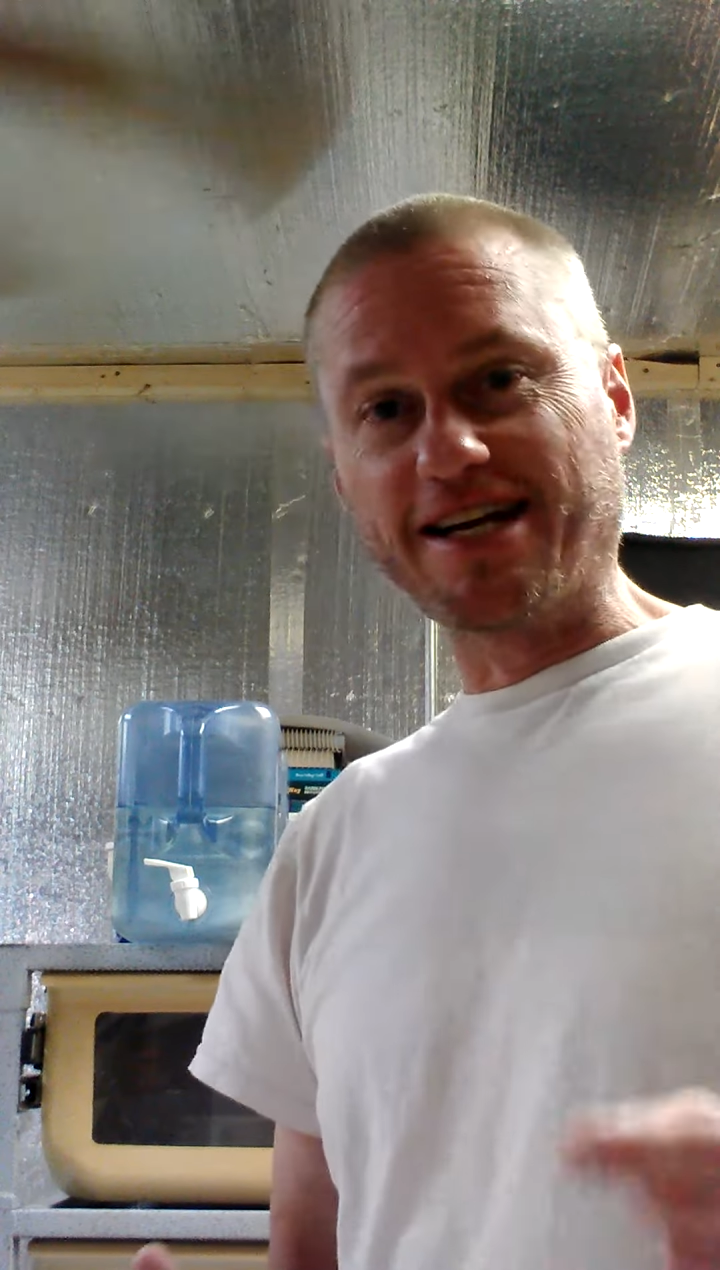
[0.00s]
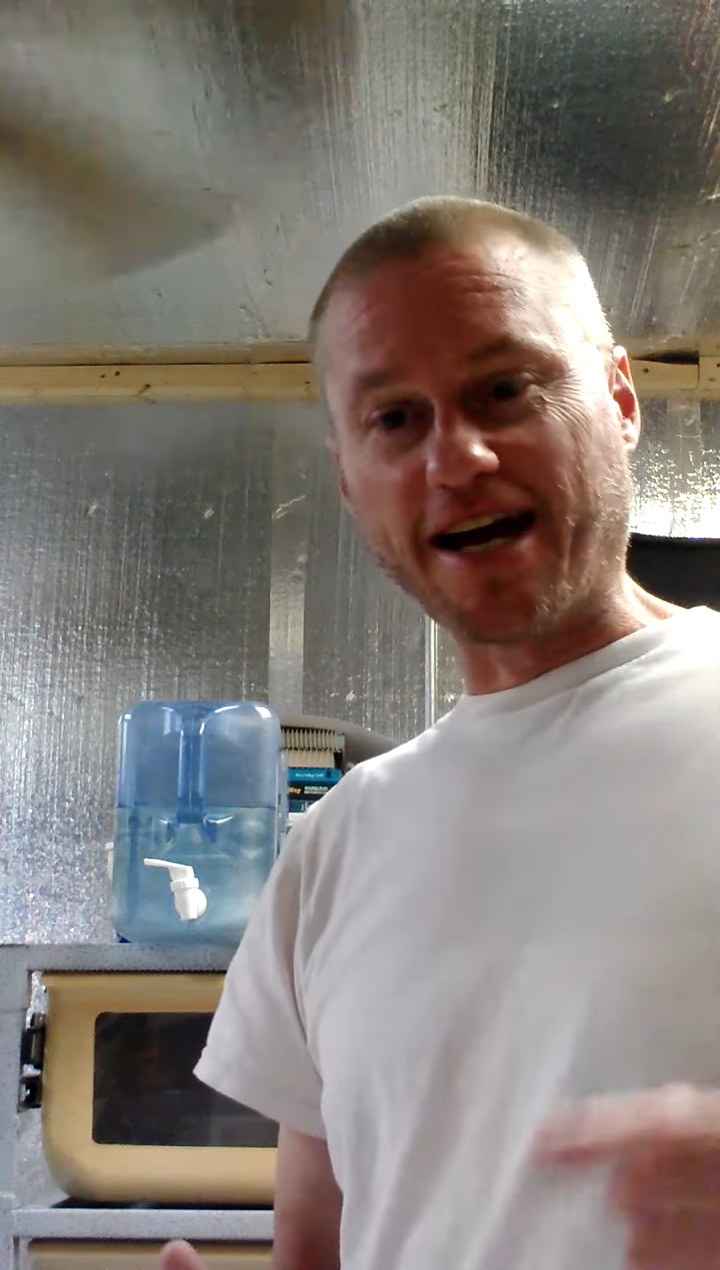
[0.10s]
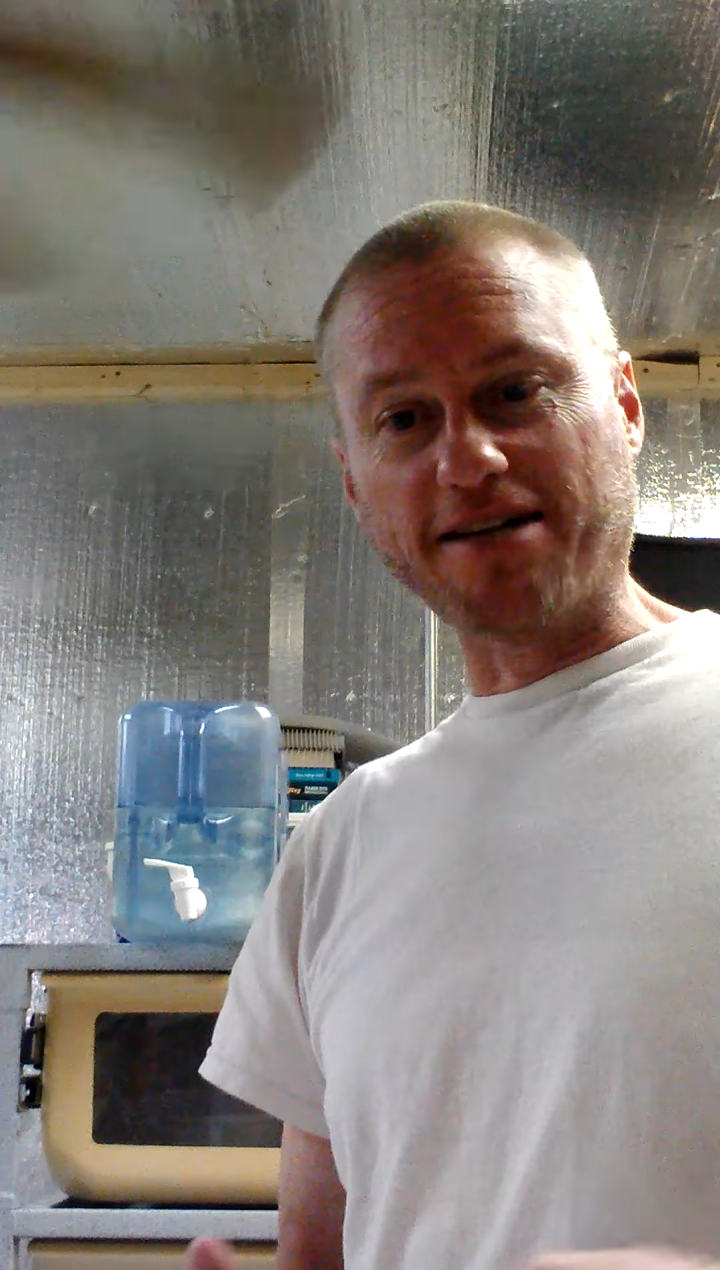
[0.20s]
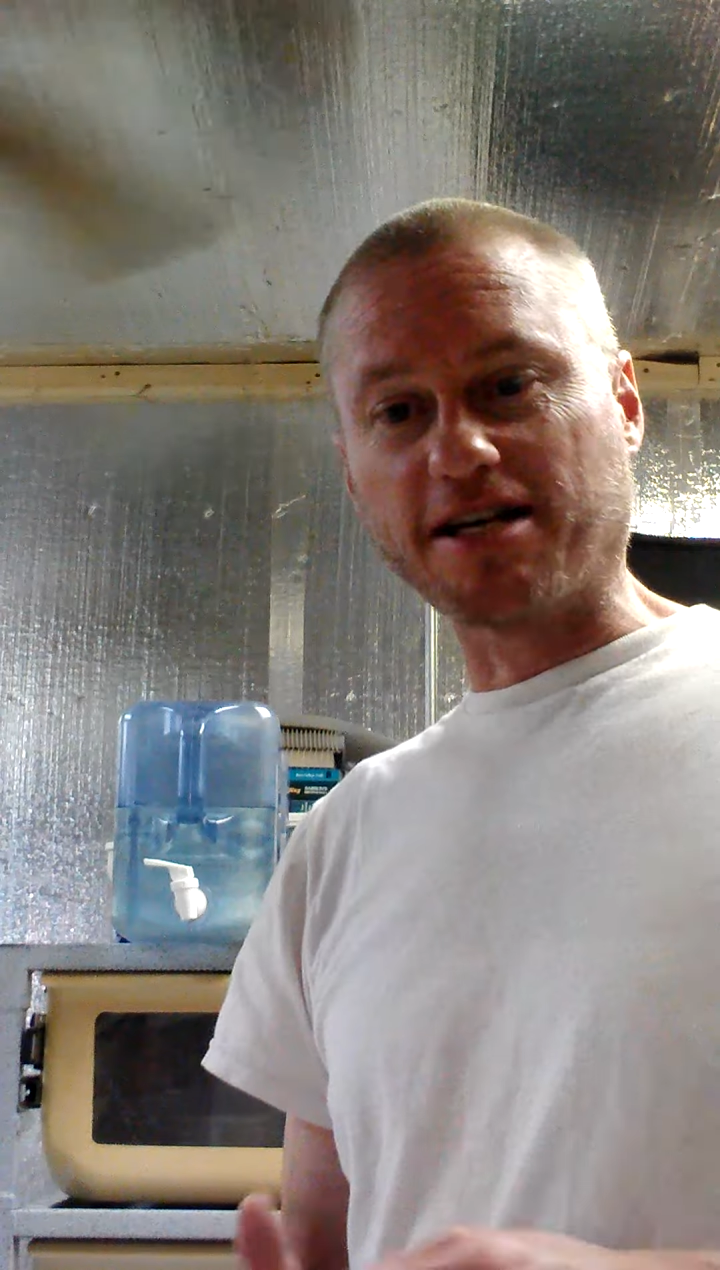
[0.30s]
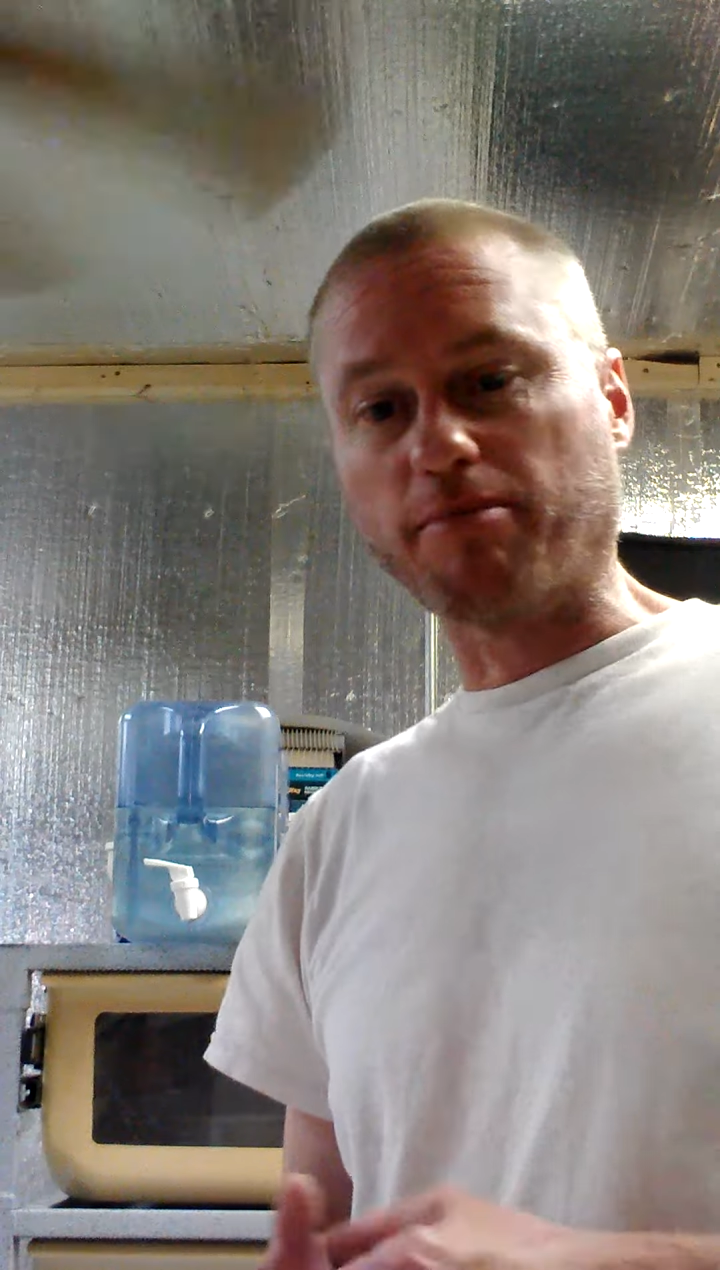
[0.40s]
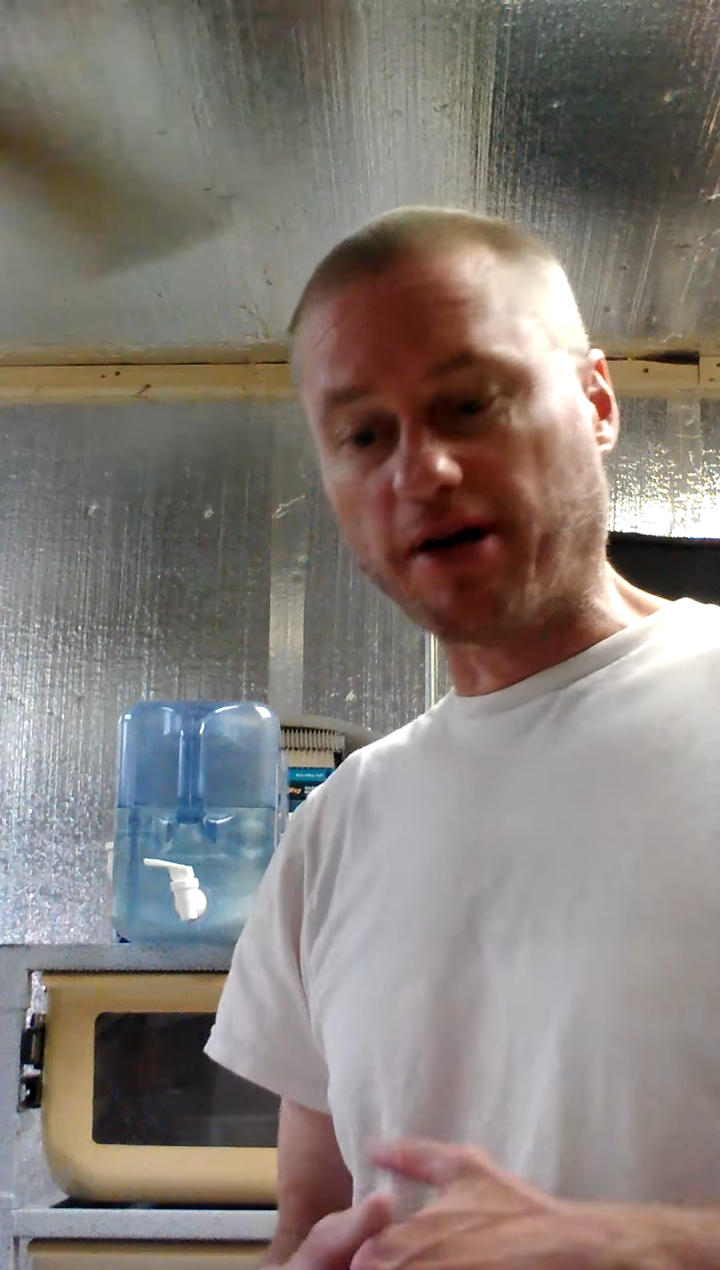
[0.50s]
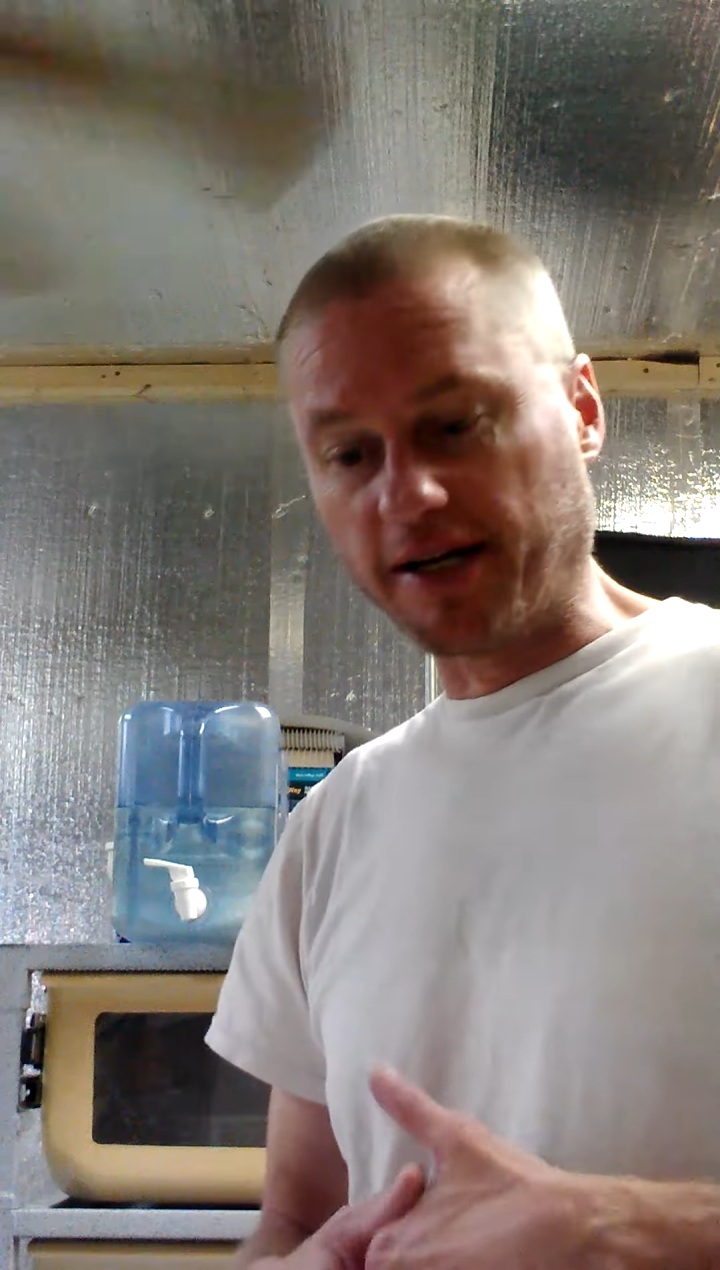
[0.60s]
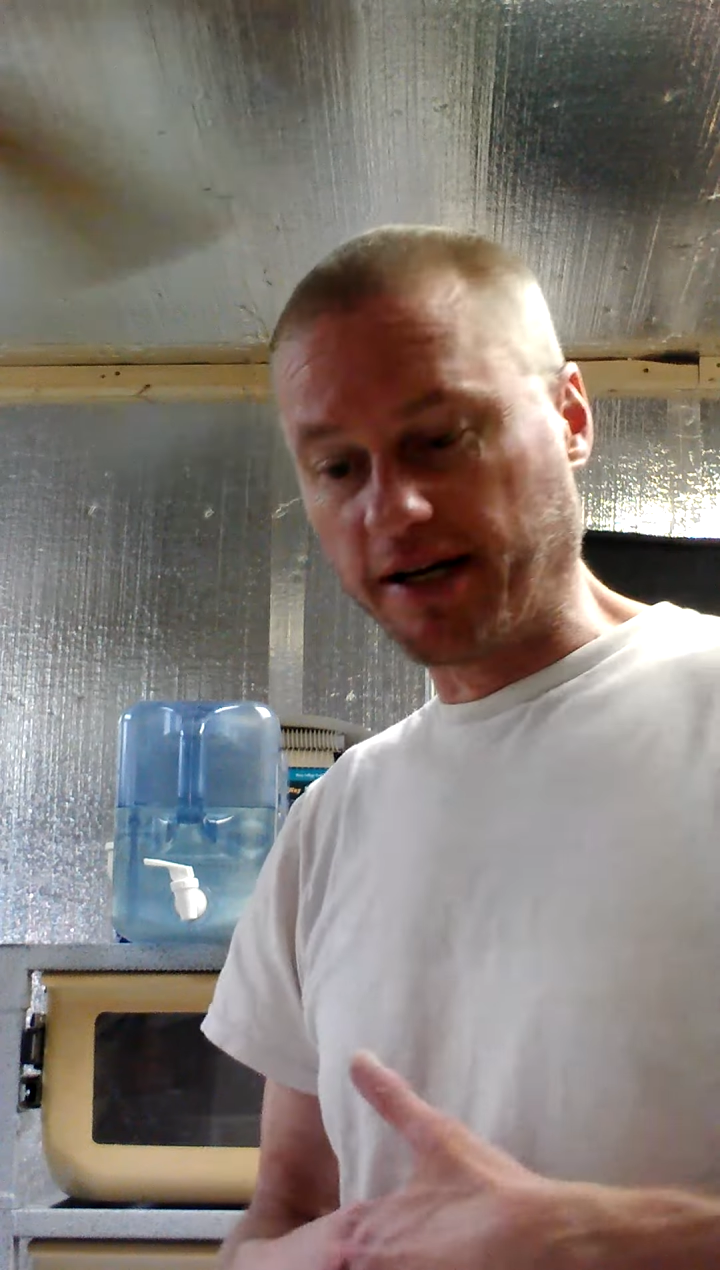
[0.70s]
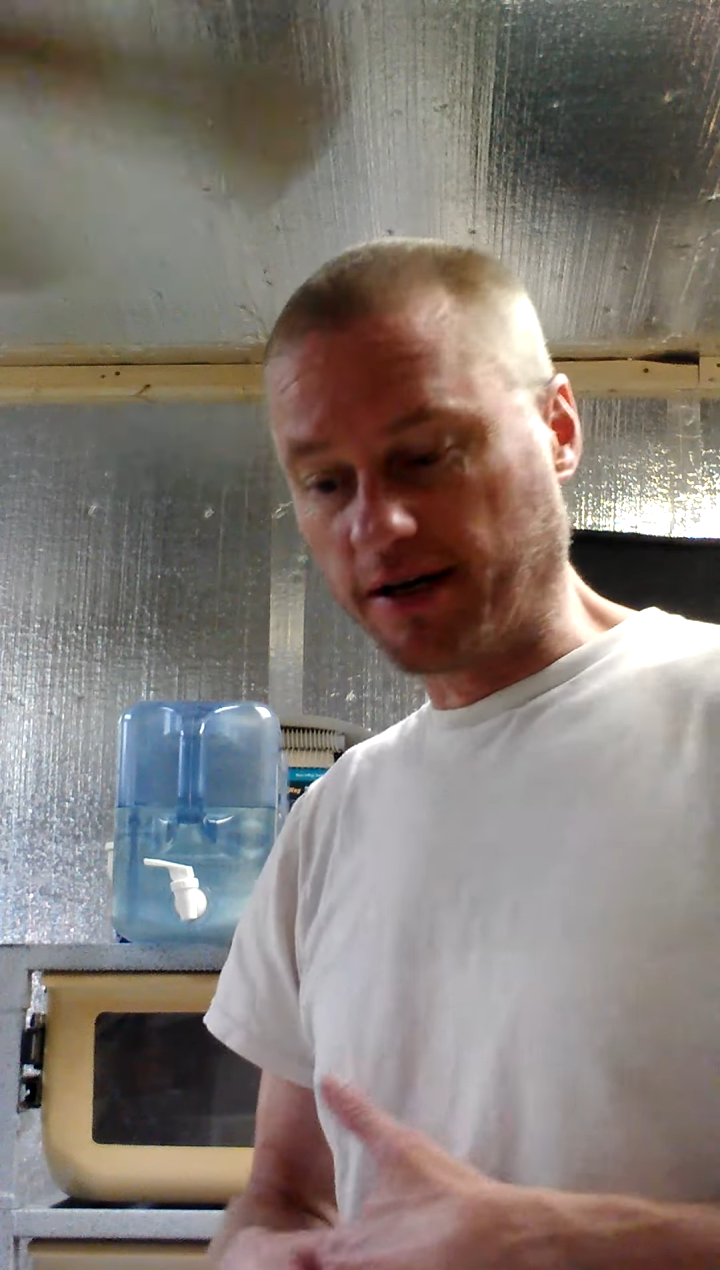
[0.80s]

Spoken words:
antibody,